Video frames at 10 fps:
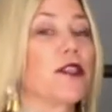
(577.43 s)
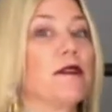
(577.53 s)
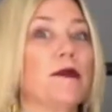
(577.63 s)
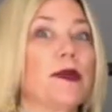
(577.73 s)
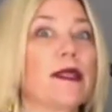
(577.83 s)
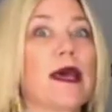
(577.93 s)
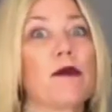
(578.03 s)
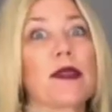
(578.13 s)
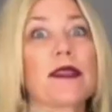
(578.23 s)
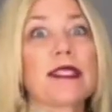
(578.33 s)
You can put that
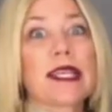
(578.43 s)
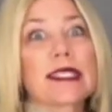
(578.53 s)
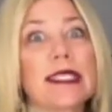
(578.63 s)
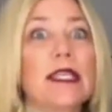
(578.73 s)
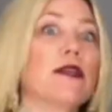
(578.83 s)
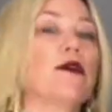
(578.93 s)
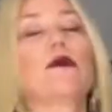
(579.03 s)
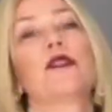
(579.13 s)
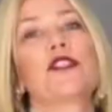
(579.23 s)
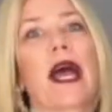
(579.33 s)
with a
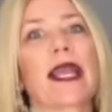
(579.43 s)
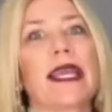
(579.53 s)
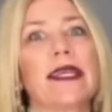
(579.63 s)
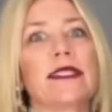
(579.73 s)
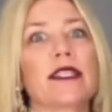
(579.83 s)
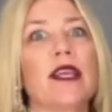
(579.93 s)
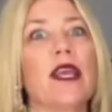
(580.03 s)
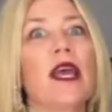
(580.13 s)
tuxedo jacket,